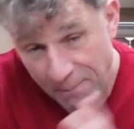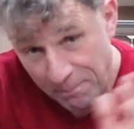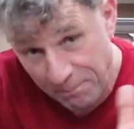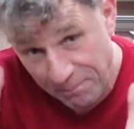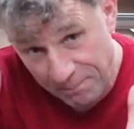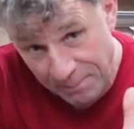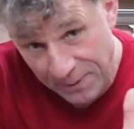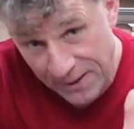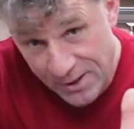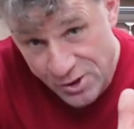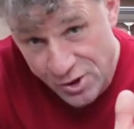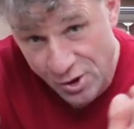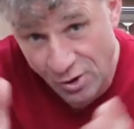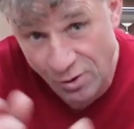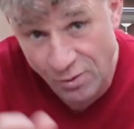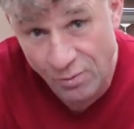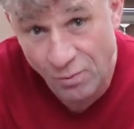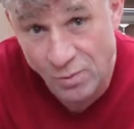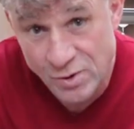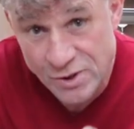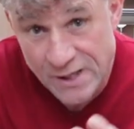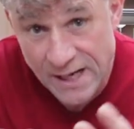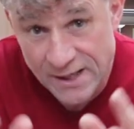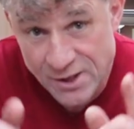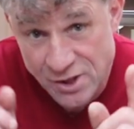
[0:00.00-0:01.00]
picture
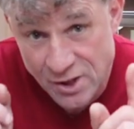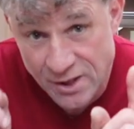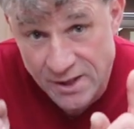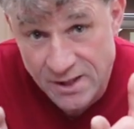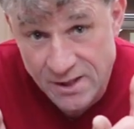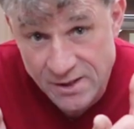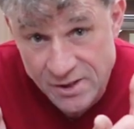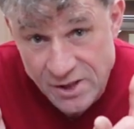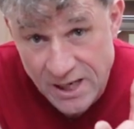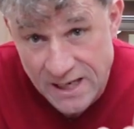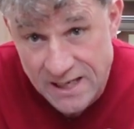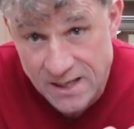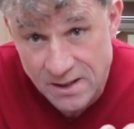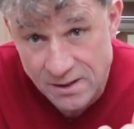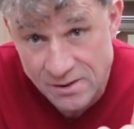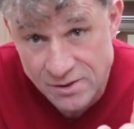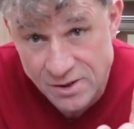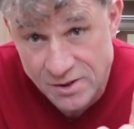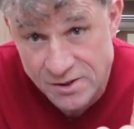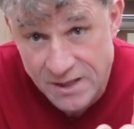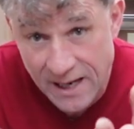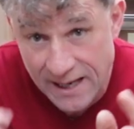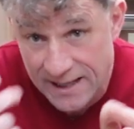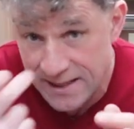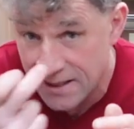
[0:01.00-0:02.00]
was actually taken
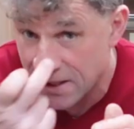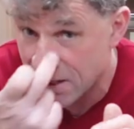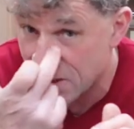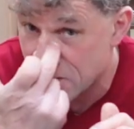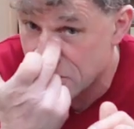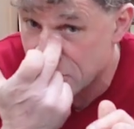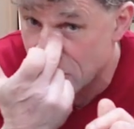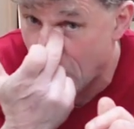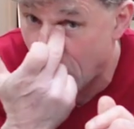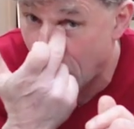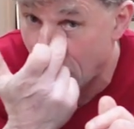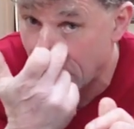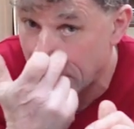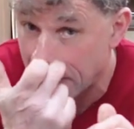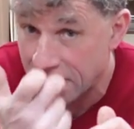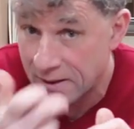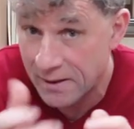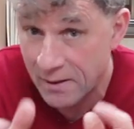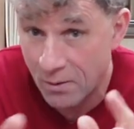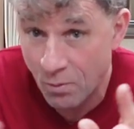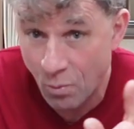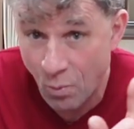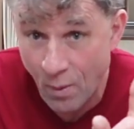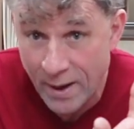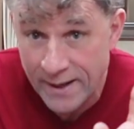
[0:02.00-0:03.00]
today, because I
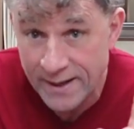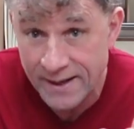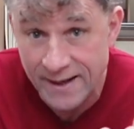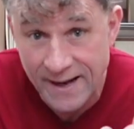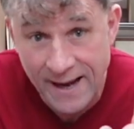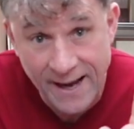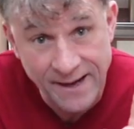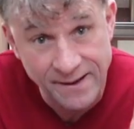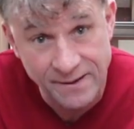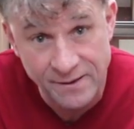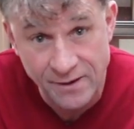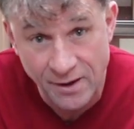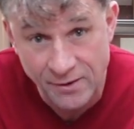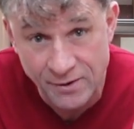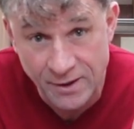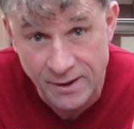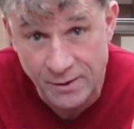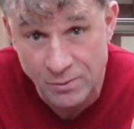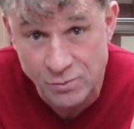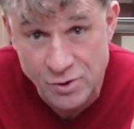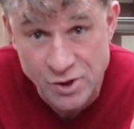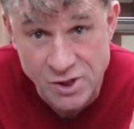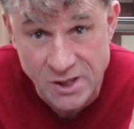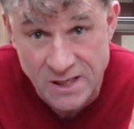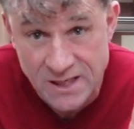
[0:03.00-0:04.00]
went and had another
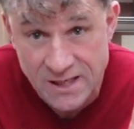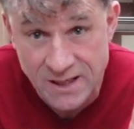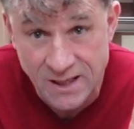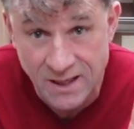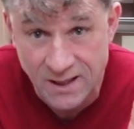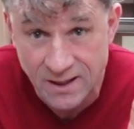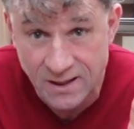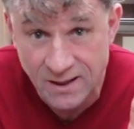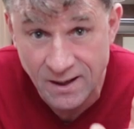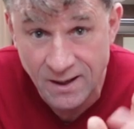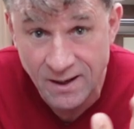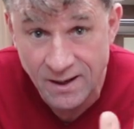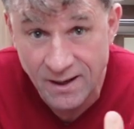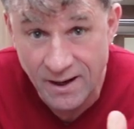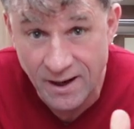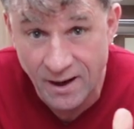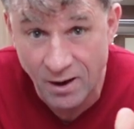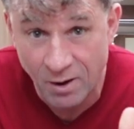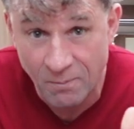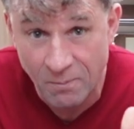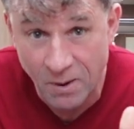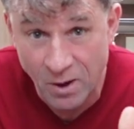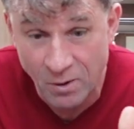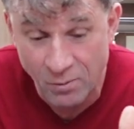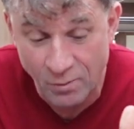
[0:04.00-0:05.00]
little sneaky at
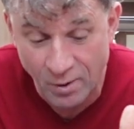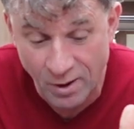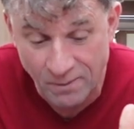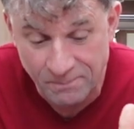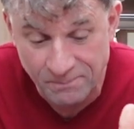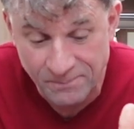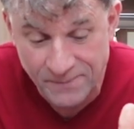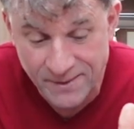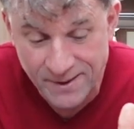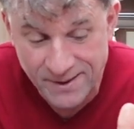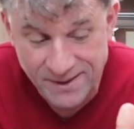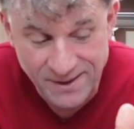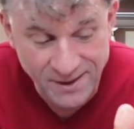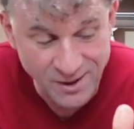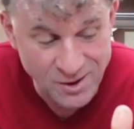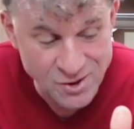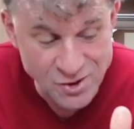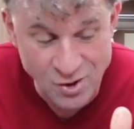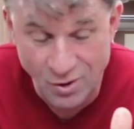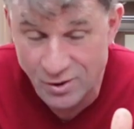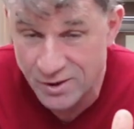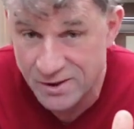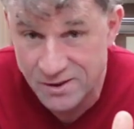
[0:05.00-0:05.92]
our motorhome, because